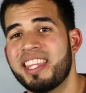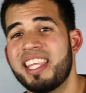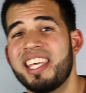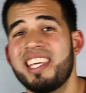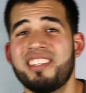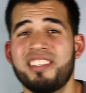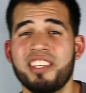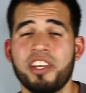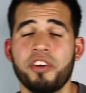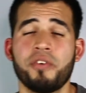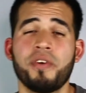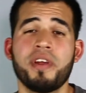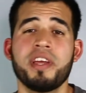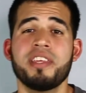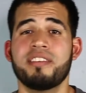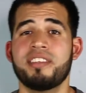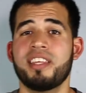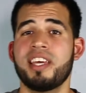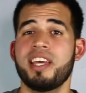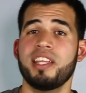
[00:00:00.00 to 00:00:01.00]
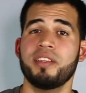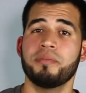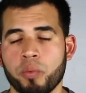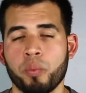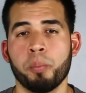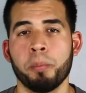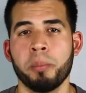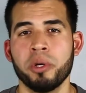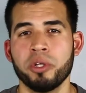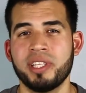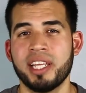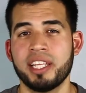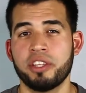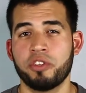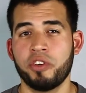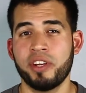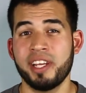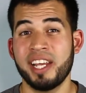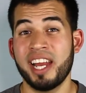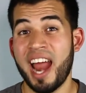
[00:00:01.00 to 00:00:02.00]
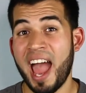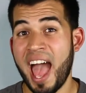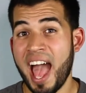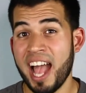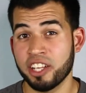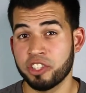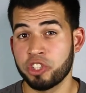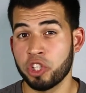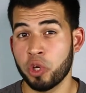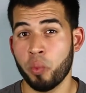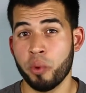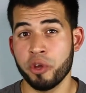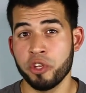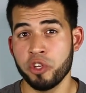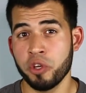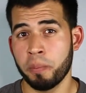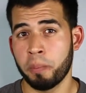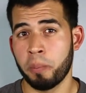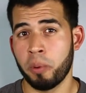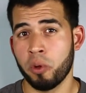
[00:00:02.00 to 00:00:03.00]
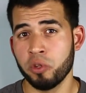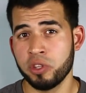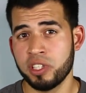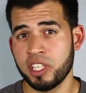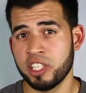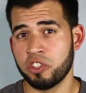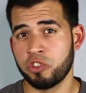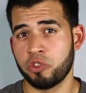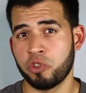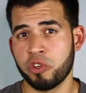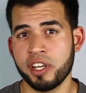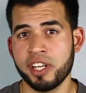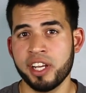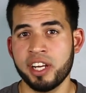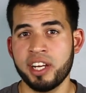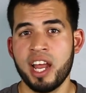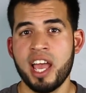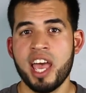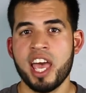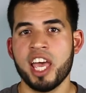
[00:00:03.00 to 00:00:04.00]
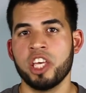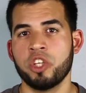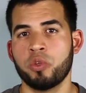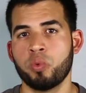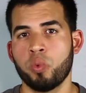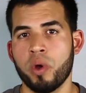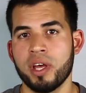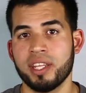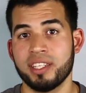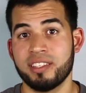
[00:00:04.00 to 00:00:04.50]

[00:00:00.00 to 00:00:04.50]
decent reset, but the trigger action when you pull this trigger is what